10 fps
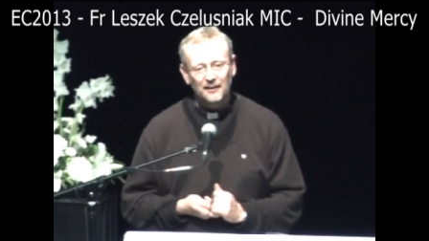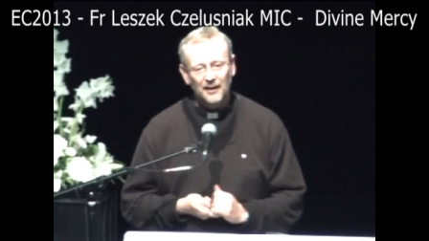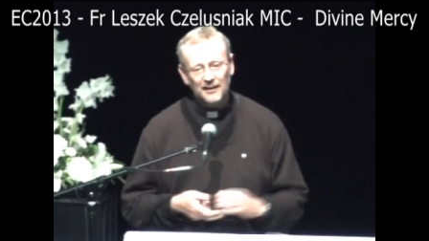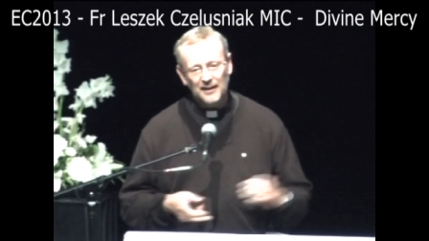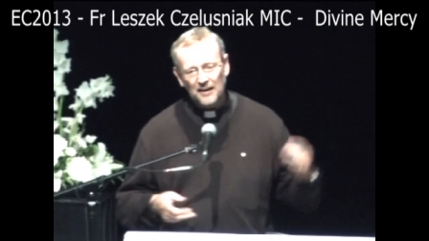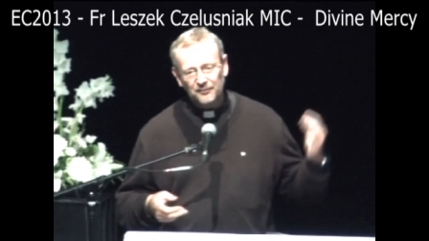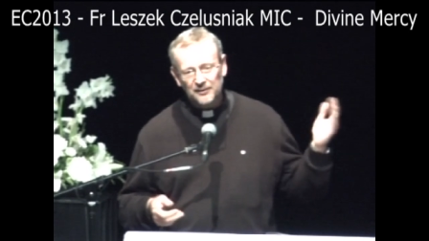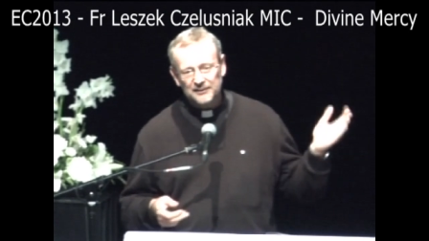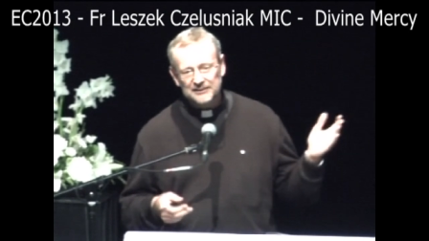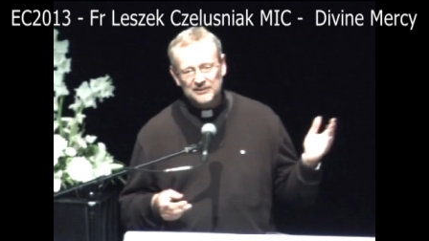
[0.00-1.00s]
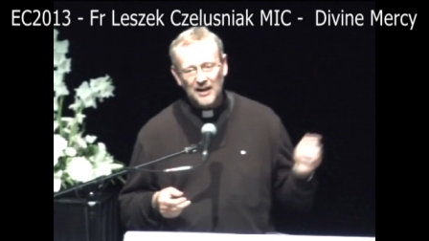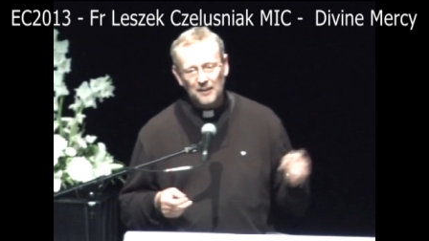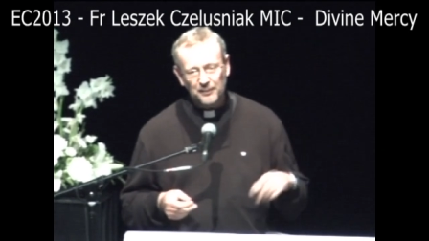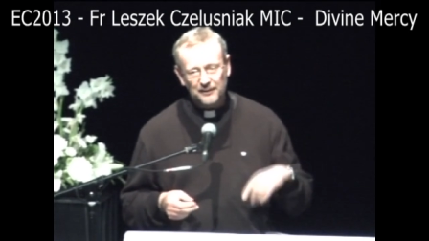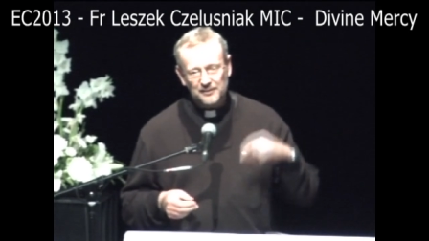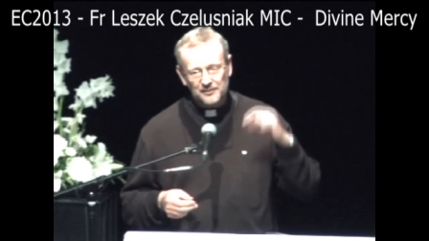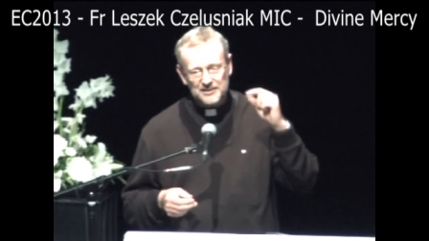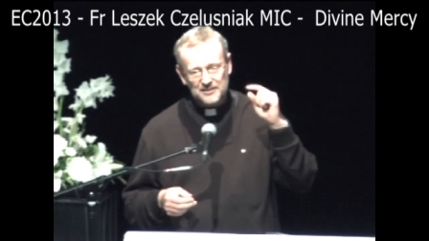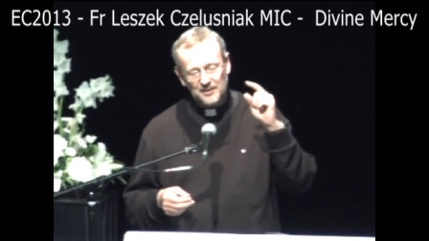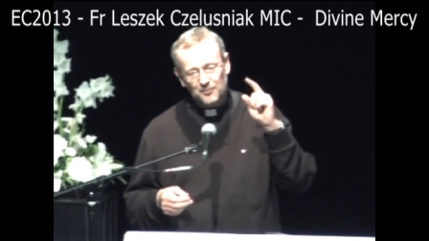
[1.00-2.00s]
And after this chaplet, there
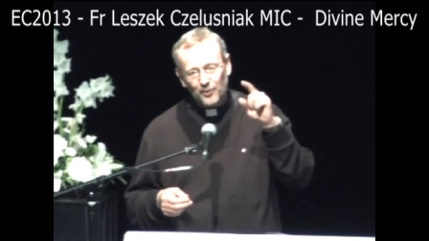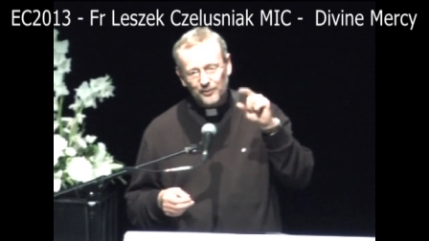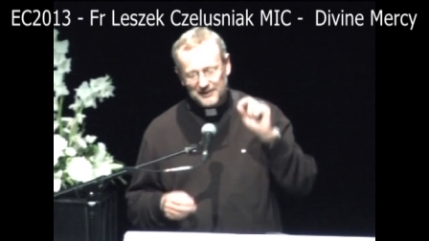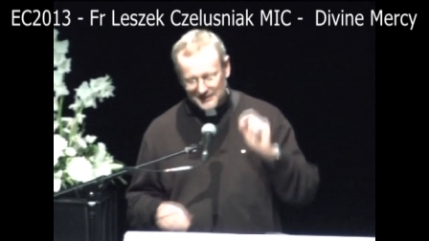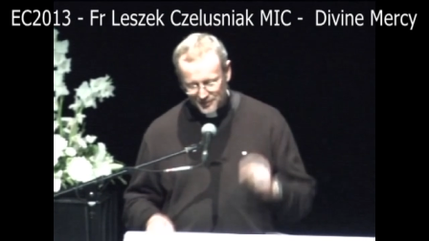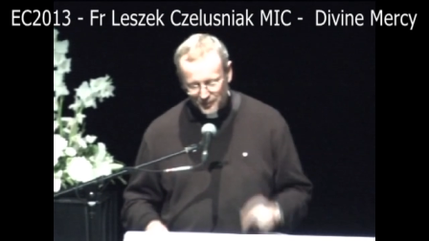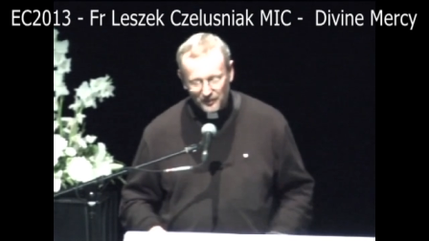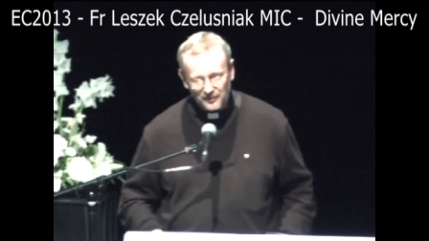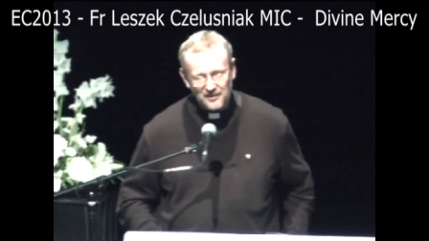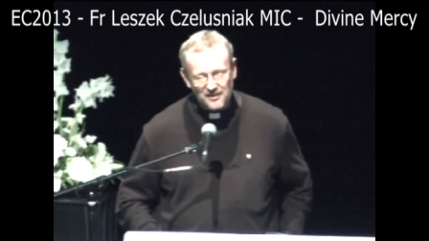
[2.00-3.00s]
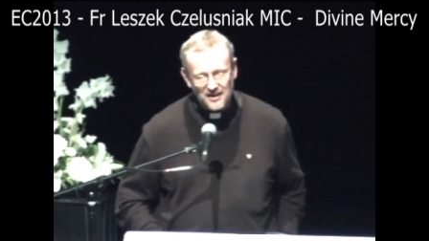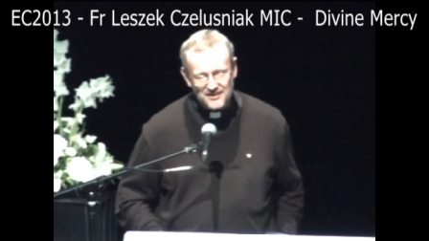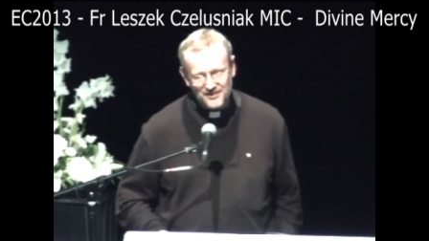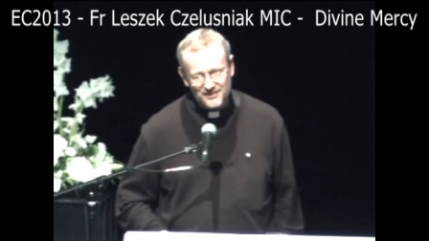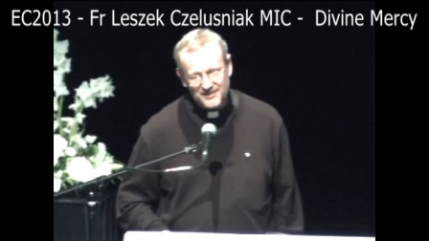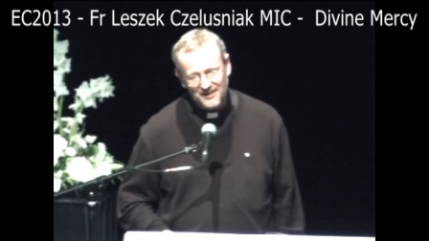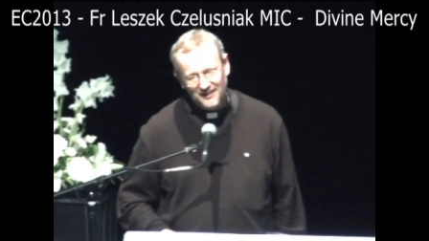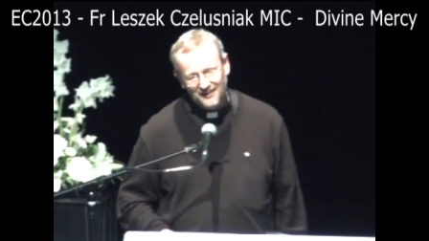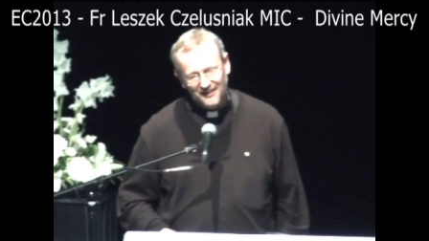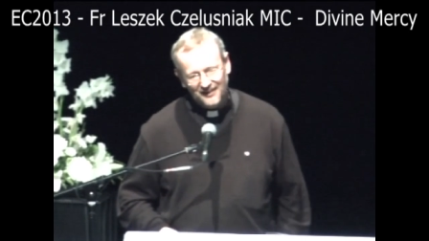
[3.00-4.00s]
is the more the small crosses,
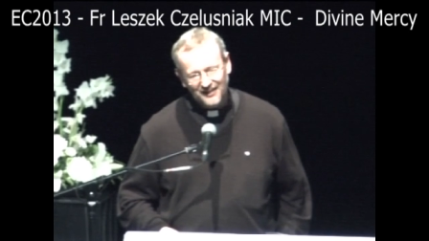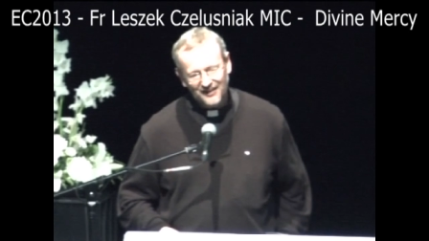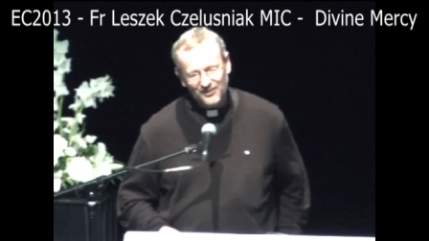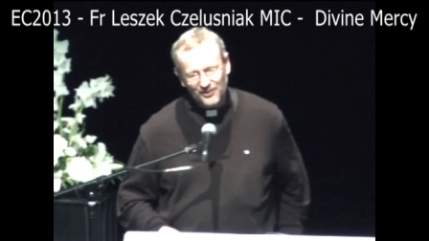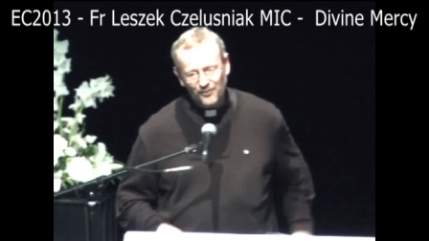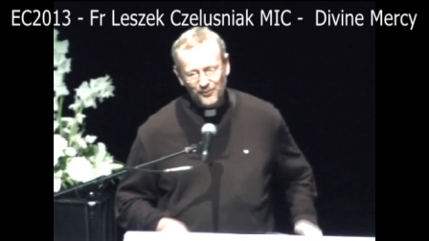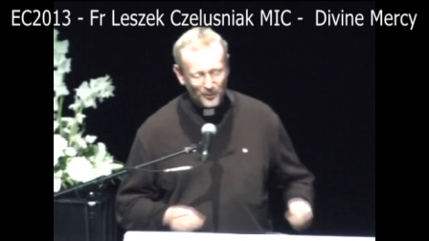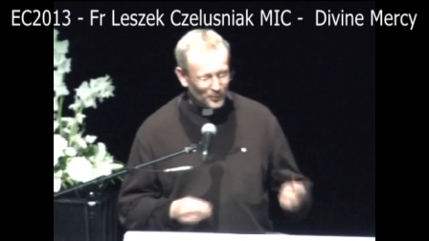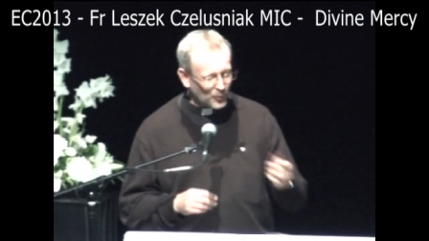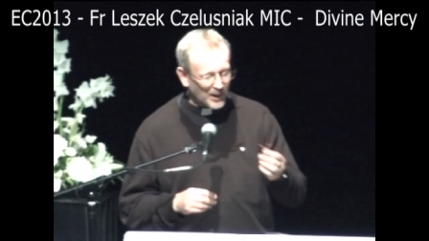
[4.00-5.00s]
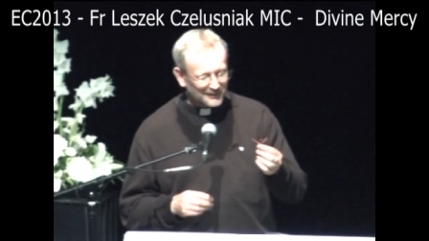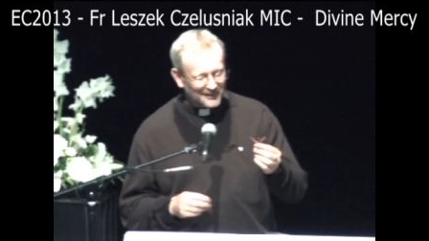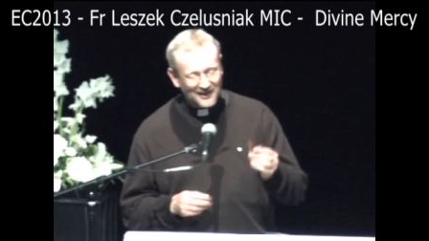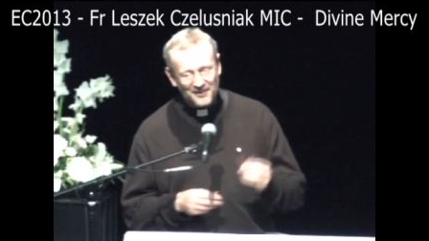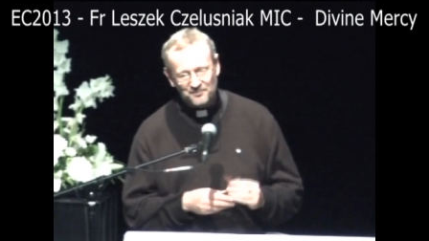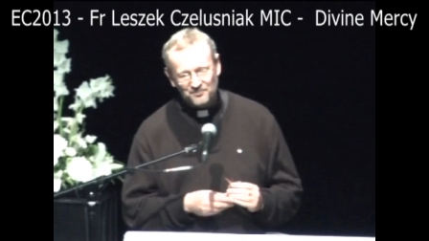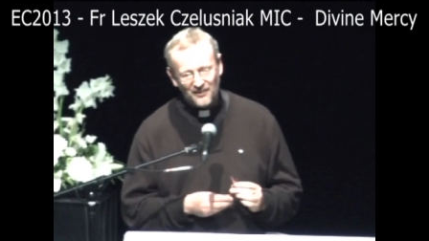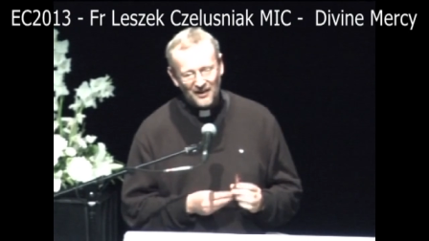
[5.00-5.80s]
uh, you know, from Rwanda.